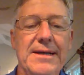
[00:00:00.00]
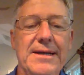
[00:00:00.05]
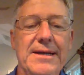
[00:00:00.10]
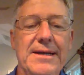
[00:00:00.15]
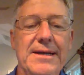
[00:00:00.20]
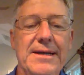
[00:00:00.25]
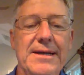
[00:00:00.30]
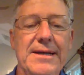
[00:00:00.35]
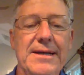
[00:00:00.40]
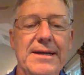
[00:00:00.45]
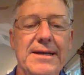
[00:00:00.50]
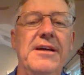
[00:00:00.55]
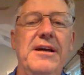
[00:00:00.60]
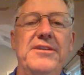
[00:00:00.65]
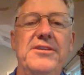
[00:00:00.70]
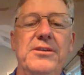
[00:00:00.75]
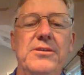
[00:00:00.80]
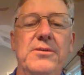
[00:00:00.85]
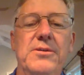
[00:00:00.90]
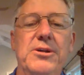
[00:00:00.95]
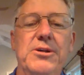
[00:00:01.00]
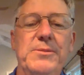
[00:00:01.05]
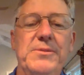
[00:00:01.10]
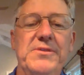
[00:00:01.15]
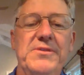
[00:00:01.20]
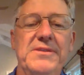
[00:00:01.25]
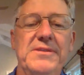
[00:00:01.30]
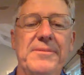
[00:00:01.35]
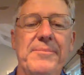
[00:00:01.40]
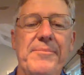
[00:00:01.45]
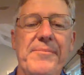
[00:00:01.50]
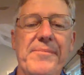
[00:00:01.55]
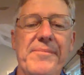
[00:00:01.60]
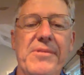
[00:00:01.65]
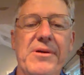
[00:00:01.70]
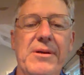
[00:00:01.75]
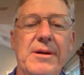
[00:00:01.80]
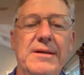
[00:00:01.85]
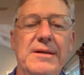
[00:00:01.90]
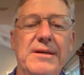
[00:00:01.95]
discussion groups,
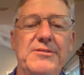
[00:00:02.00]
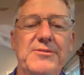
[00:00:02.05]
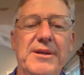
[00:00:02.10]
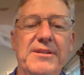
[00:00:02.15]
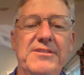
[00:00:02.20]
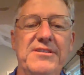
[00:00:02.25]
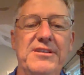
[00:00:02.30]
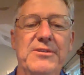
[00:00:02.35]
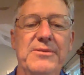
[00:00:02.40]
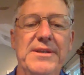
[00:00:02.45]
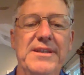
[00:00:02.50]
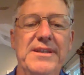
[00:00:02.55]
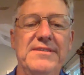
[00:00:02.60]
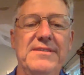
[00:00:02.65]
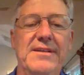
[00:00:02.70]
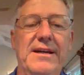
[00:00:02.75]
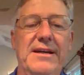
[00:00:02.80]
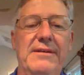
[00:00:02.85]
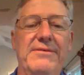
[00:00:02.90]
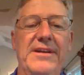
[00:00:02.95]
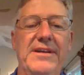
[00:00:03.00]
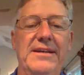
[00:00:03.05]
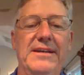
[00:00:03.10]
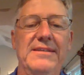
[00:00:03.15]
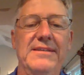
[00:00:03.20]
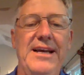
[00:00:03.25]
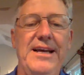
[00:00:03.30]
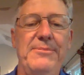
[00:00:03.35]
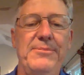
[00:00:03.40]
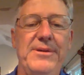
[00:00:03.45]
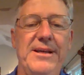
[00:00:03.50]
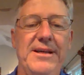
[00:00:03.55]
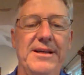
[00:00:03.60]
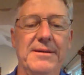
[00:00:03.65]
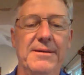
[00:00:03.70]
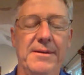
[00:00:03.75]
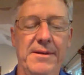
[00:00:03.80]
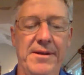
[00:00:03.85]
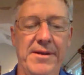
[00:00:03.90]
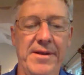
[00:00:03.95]
especially when this kind of thing is happening,